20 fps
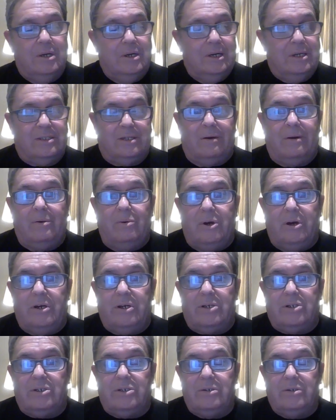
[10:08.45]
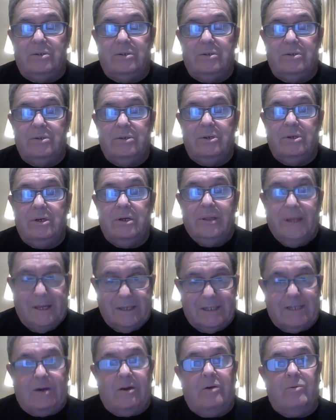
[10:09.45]
So it works.
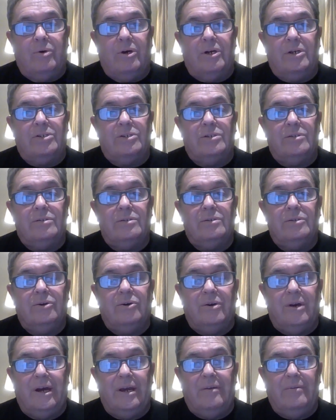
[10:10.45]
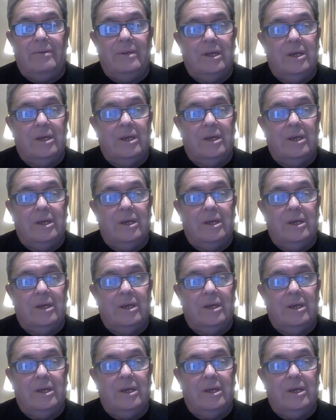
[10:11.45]
That's how it works. All right.